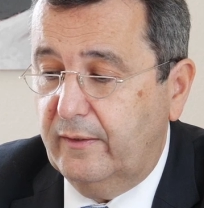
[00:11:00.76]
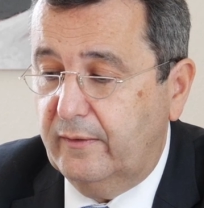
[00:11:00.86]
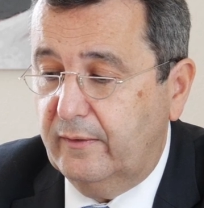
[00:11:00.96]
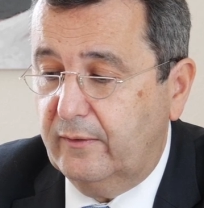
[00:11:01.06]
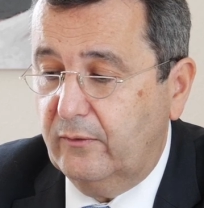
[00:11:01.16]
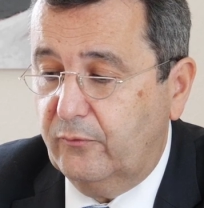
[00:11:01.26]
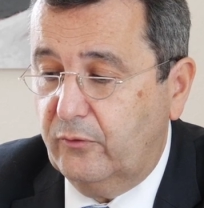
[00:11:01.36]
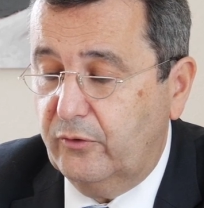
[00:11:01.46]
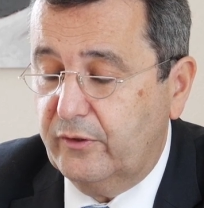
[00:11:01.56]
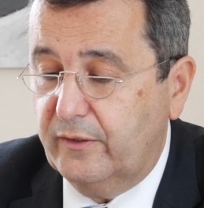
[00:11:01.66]
and of
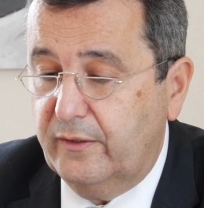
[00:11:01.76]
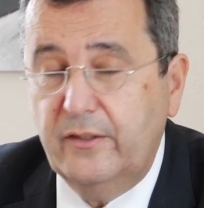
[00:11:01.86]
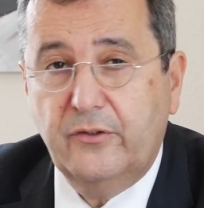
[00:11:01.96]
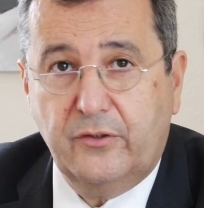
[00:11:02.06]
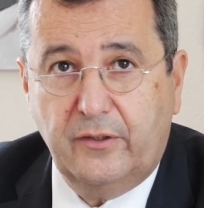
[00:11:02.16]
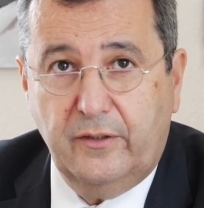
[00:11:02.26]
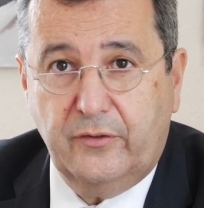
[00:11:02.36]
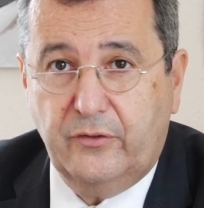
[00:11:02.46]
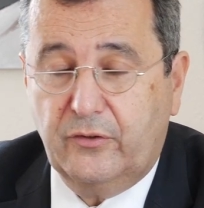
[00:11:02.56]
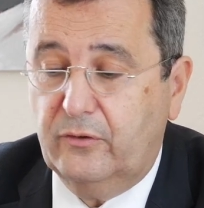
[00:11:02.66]
course the Knee
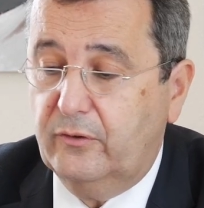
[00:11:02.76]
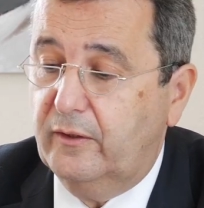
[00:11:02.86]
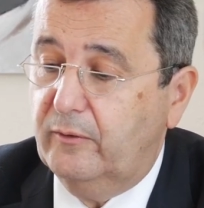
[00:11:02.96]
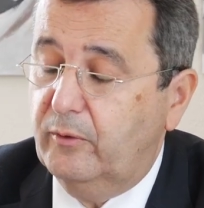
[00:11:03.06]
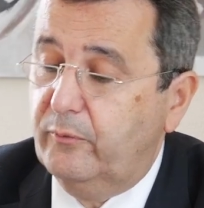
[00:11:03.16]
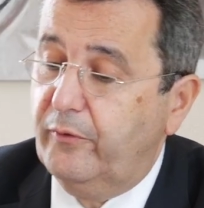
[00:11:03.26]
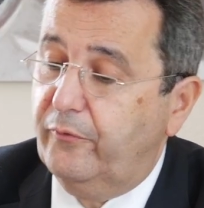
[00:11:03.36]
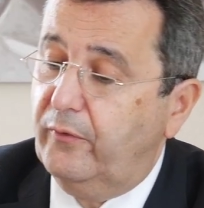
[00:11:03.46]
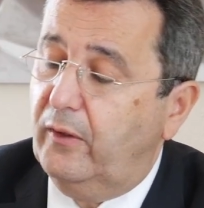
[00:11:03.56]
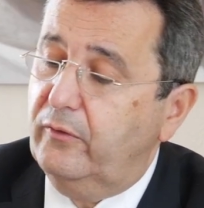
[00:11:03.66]
Society Score. And what we
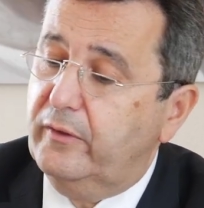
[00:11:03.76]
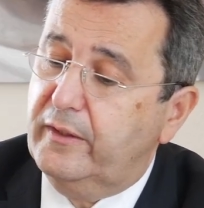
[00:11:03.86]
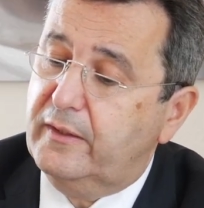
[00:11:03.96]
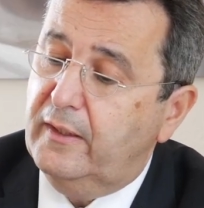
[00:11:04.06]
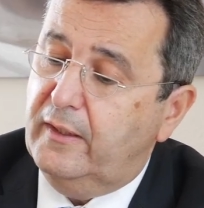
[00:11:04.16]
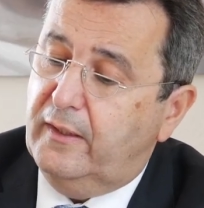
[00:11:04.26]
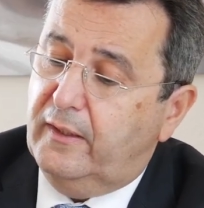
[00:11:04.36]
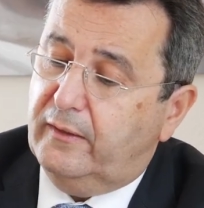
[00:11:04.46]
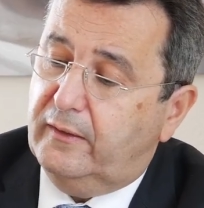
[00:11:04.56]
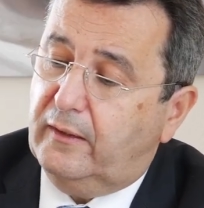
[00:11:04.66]
found is
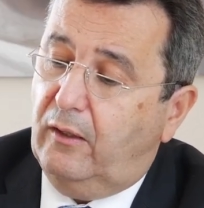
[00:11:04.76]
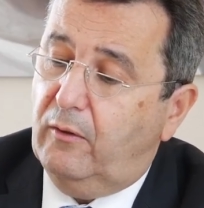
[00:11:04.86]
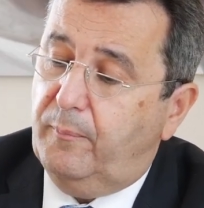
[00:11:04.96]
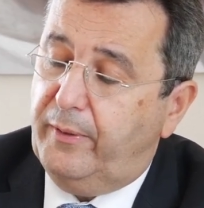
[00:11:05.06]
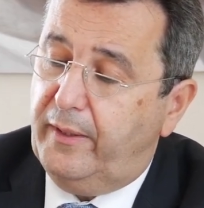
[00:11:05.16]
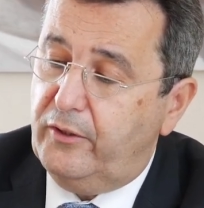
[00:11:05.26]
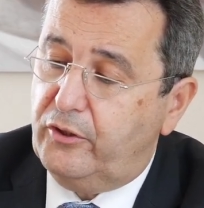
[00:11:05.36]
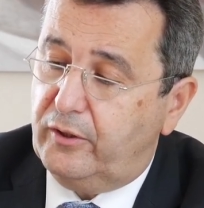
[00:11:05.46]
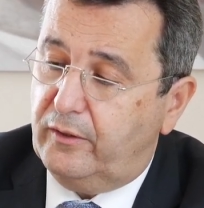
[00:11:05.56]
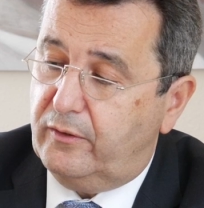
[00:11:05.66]
that our
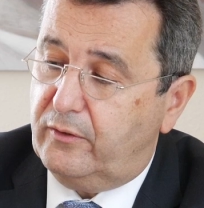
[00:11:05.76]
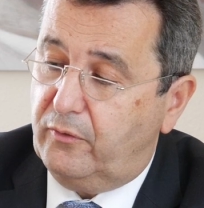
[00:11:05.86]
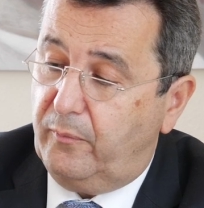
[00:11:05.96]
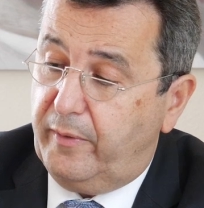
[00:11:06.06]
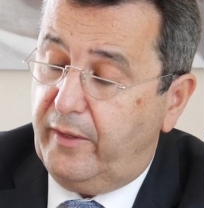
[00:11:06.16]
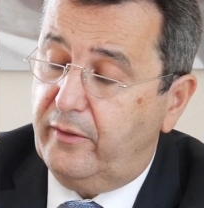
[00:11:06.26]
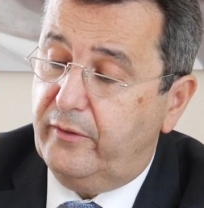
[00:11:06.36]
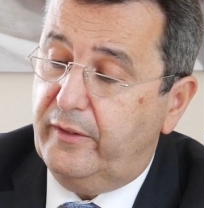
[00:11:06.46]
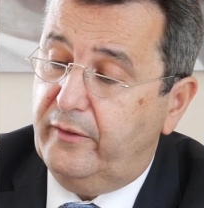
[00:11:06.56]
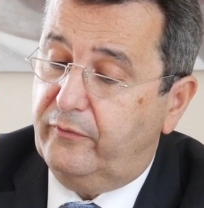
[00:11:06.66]
patients, no
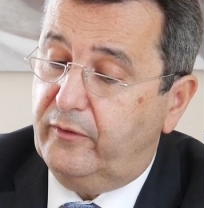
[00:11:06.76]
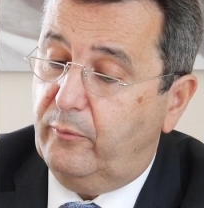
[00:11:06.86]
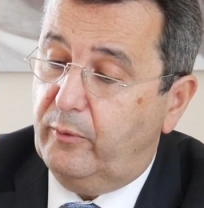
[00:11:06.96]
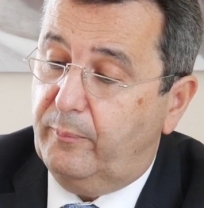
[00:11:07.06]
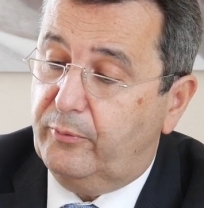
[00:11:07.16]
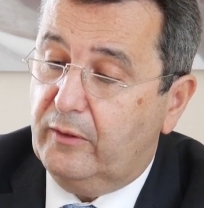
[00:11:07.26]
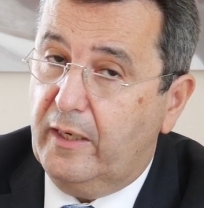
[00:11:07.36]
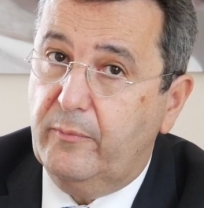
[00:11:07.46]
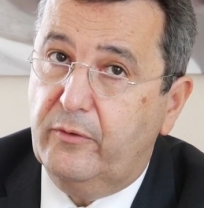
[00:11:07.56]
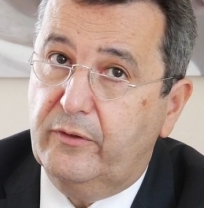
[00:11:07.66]
matter if they were
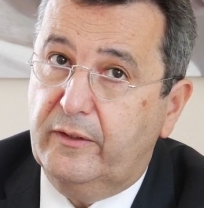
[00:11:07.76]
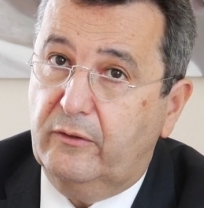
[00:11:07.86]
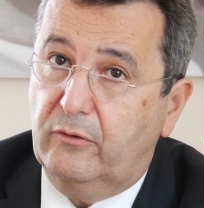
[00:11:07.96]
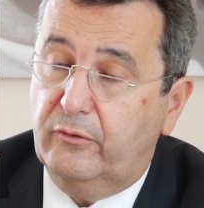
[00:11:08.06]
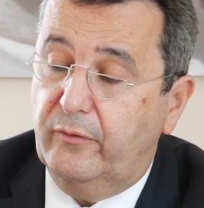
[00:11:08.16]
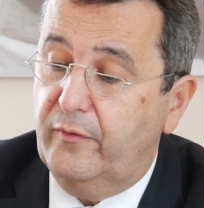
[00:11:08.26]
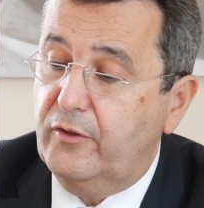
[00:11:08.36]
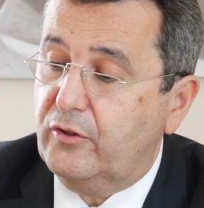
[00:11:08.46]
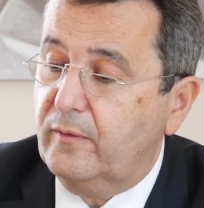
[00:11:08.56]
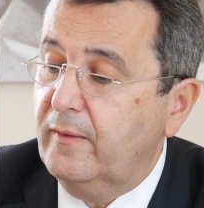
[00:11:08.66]
primary or
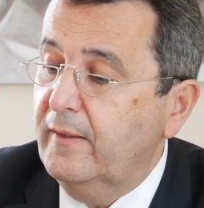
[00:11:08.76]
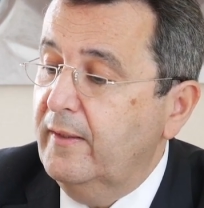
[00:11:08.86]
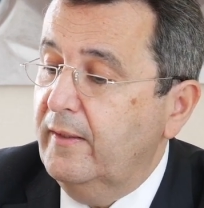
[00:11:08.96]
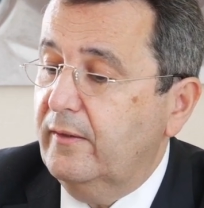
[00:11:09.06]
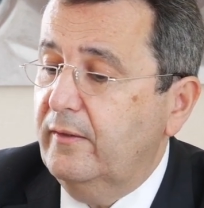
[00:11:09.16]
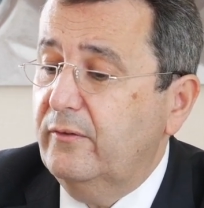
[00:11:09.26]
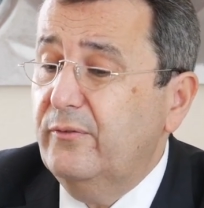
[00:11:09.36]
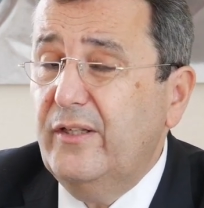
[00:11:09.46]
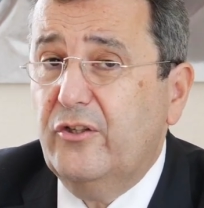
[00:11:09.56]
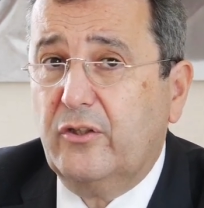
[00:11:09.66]
revision, they
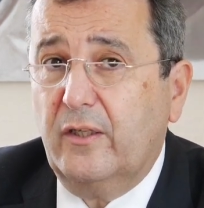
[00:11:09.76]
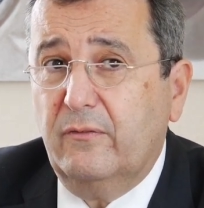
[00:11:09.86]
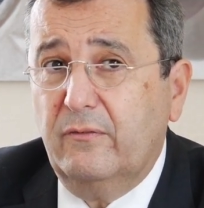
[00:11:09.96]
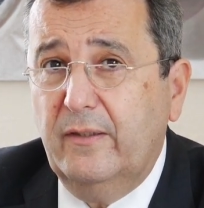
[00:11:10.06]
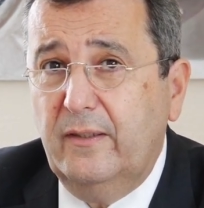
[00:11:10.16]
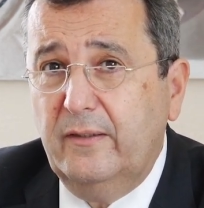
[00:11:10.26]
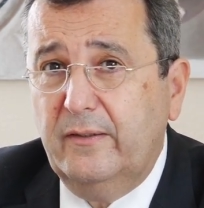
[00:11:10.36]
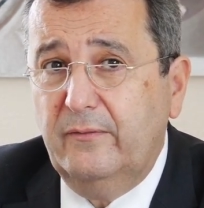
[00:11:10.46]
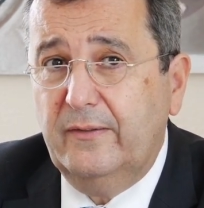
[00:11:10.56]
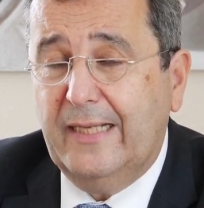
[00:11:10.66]
reached a
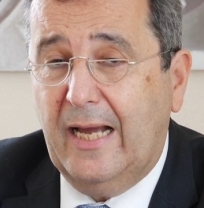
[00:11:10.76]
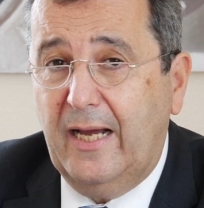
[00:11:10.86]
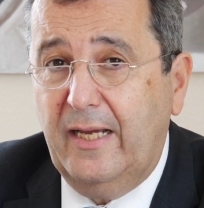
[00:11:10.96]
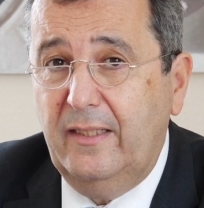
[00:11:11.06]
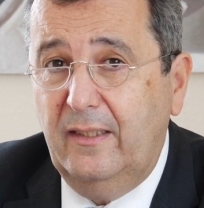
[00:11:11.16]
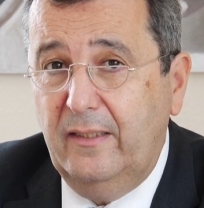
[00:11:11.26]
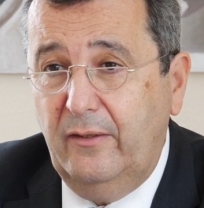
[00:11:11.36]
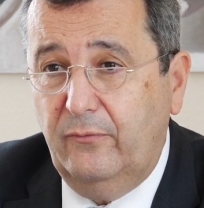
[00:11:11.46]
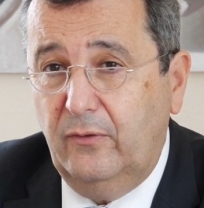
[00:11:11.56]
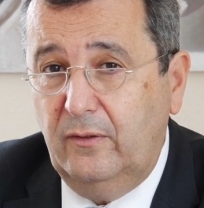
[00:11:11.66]
relatively high
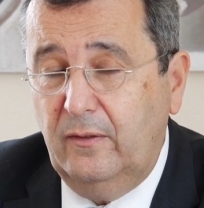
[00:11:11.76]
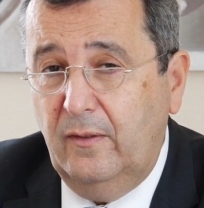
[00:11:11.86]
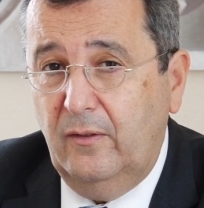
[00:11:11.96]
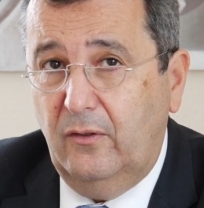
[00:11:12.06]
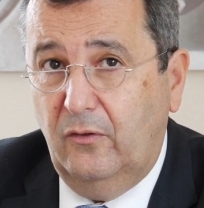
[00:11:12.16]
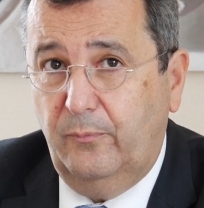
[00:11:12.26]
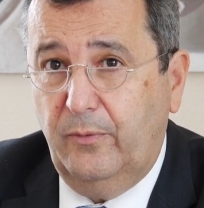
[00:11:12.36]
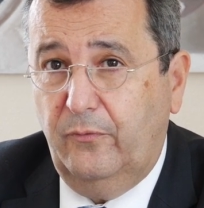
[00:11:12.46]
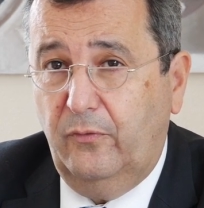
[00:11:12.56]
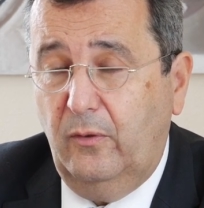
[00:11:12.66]
level of
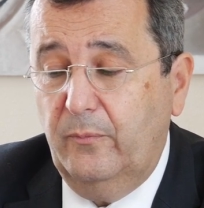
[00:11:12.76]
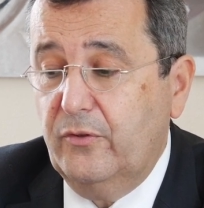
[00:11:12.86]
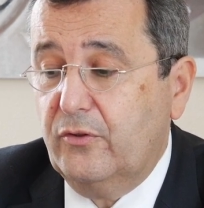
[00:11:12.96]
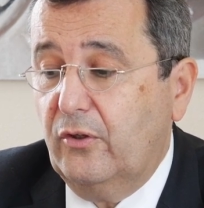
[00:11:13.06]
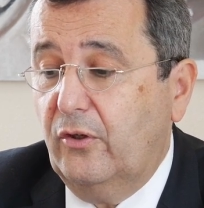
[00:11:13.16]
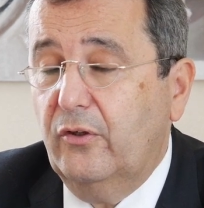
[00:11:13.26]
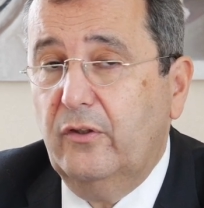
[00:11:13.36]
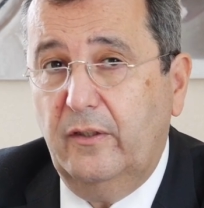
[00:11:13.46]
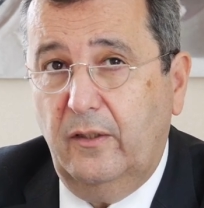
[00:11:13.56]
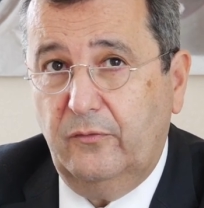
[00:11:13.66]
performance
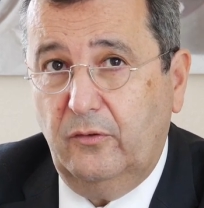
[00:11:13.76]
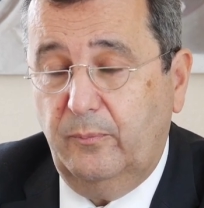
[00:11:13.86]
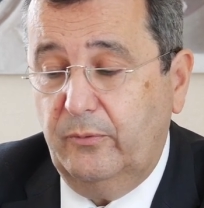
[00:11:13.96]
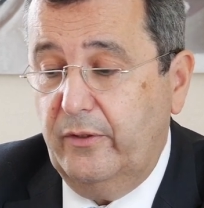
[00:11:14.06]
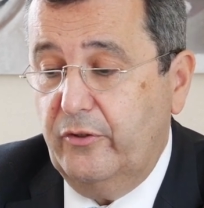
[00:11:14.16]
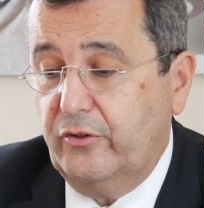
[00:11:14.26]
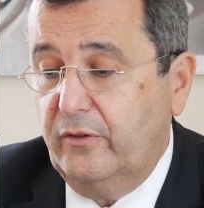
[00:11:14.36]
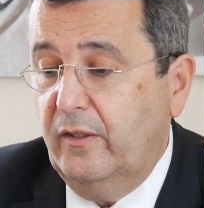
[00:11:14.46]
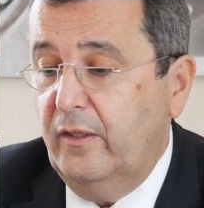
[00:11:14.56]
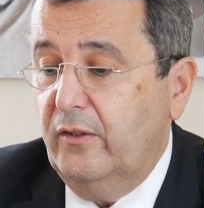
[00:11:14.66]
early after
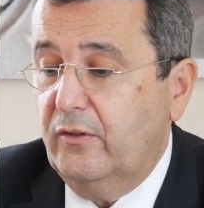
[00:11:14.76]
operation.